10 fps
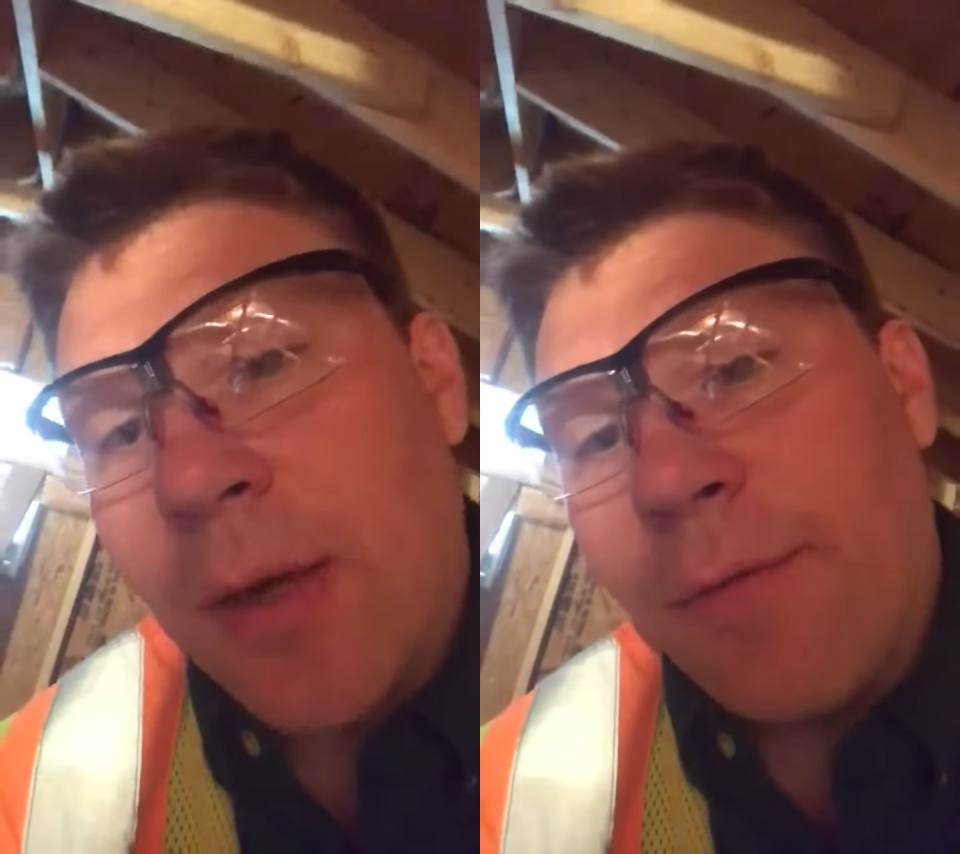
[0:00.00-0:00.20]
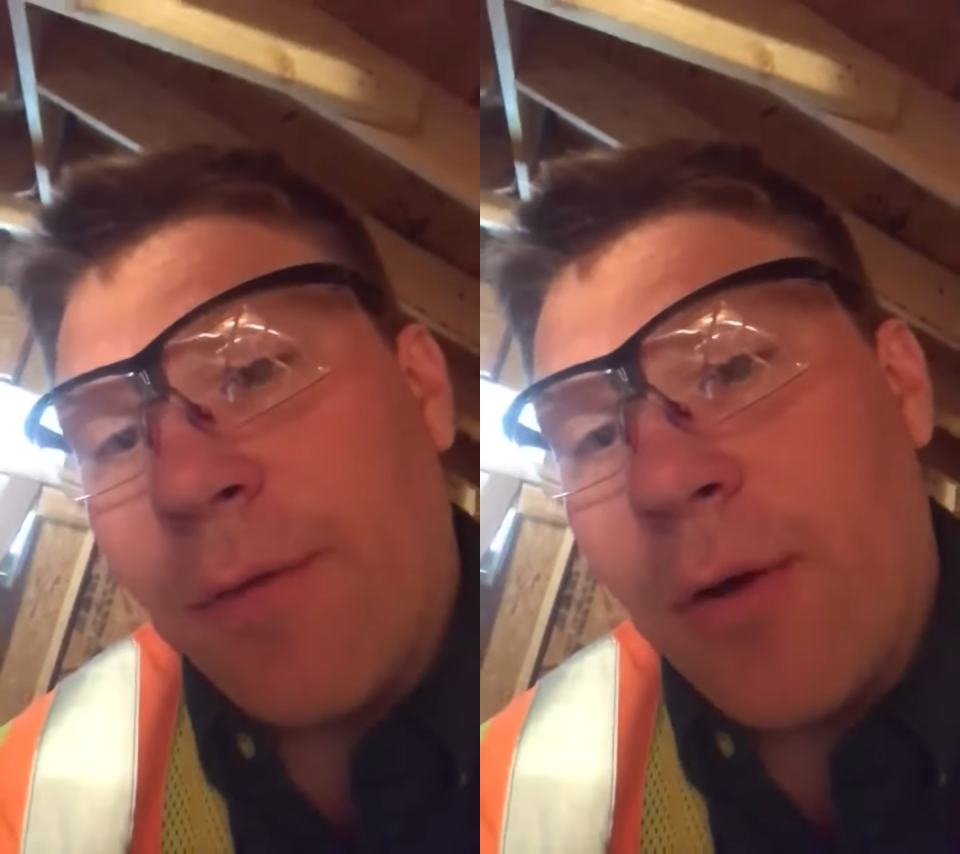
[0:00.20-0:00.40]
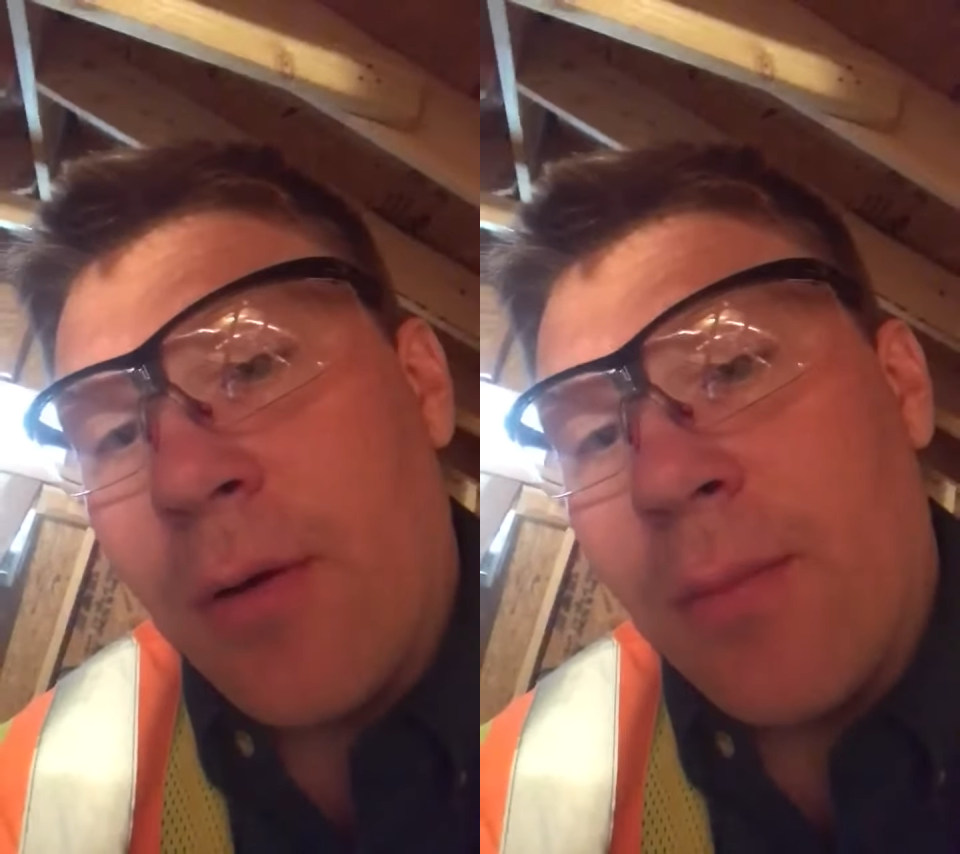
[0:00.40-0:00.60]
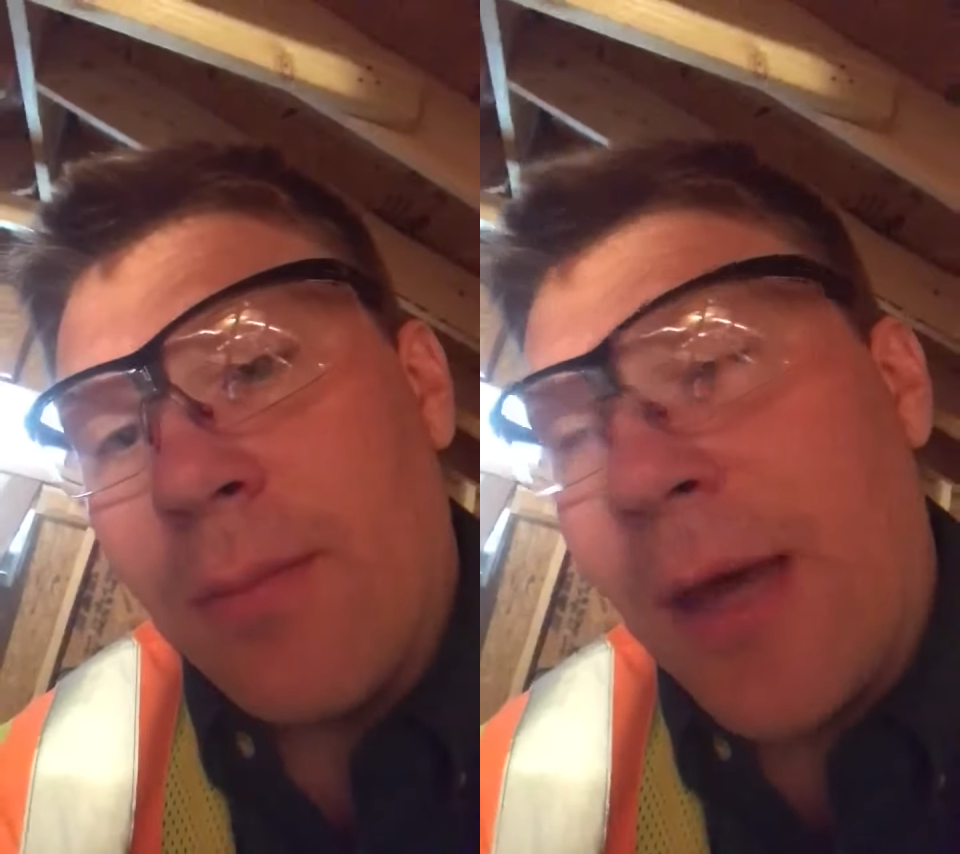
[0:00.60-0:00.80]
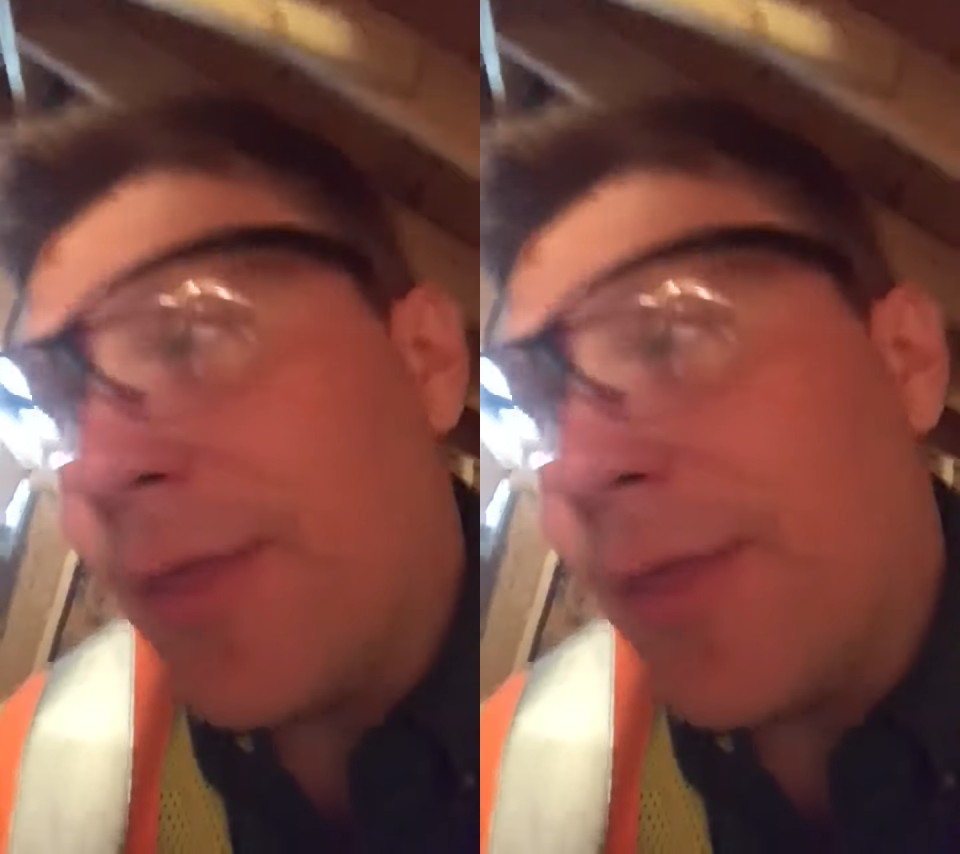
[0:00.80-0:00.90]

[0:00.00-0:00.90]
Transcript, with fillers: foam, I